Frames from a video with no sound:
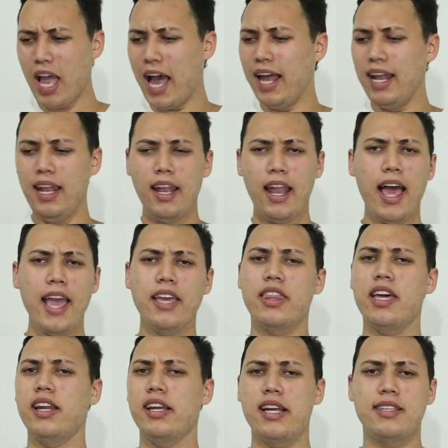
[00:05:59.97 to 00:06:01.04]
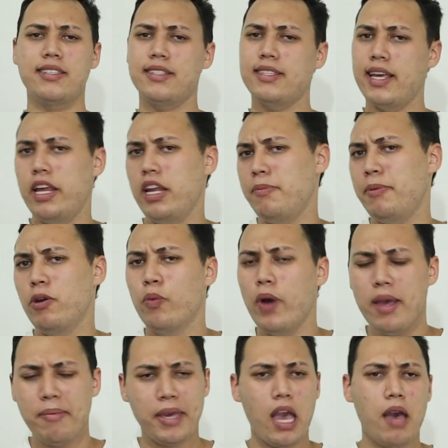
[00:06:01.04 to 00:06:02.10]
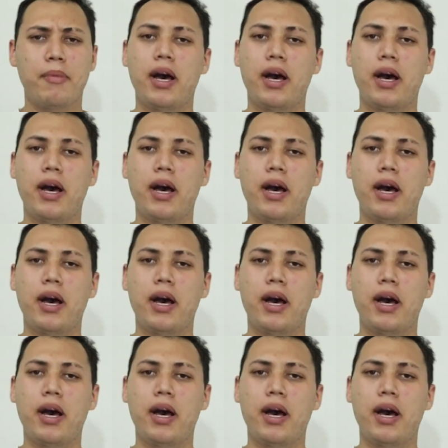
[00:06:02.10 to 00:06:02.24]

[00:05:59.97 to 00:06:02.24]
I like that it has a 1080p webcam.